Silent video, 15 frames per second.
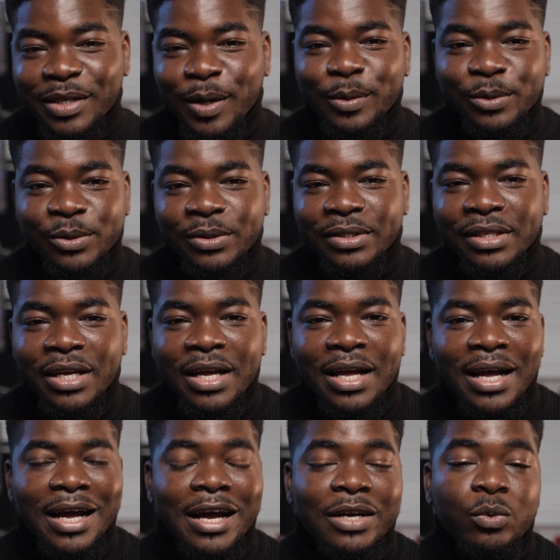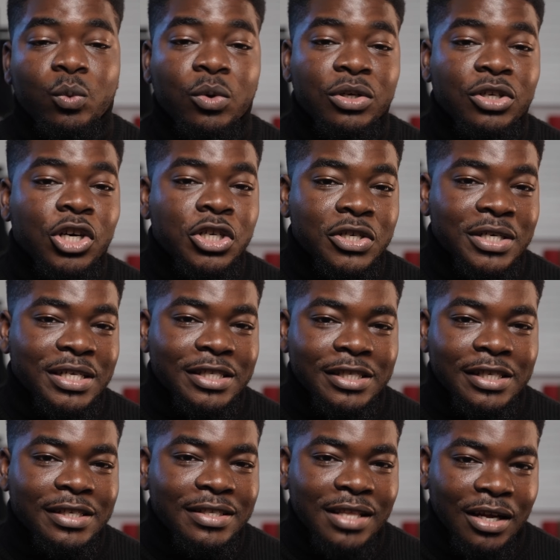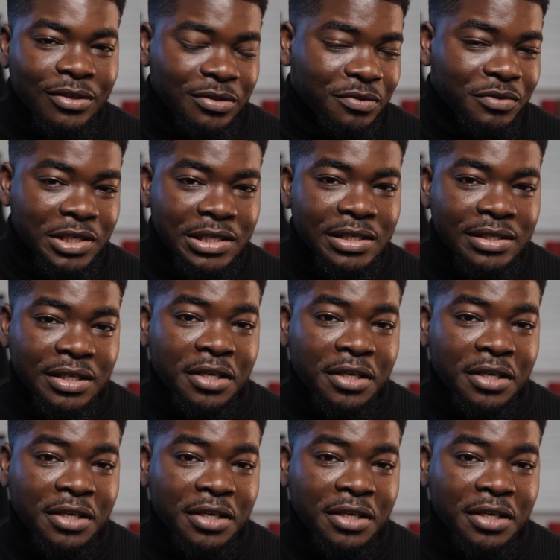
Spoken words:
downloads and 106,000 ratings